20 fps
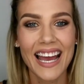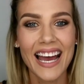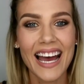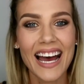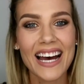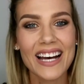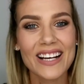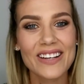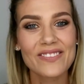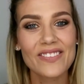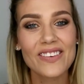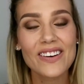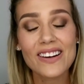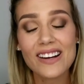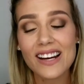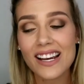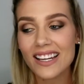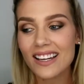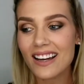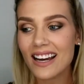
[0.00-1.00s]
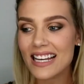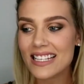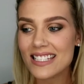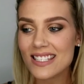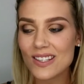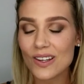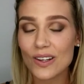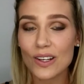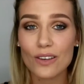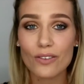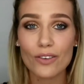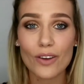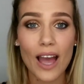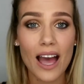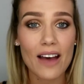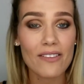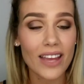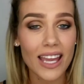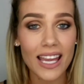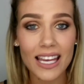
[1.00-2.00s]
Alright guys, so if you
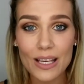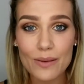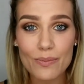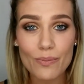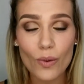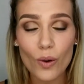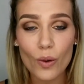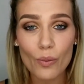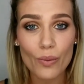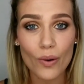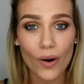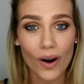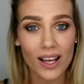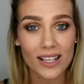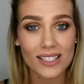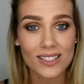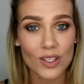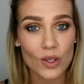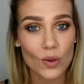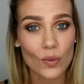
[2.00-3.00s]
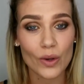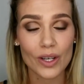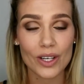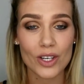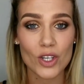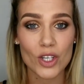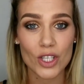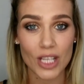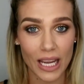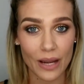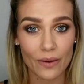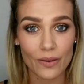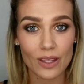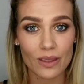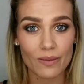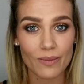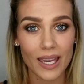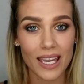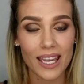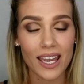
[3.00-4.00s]
have any more products that you want to share with
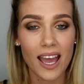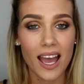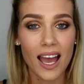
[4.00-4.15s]
me,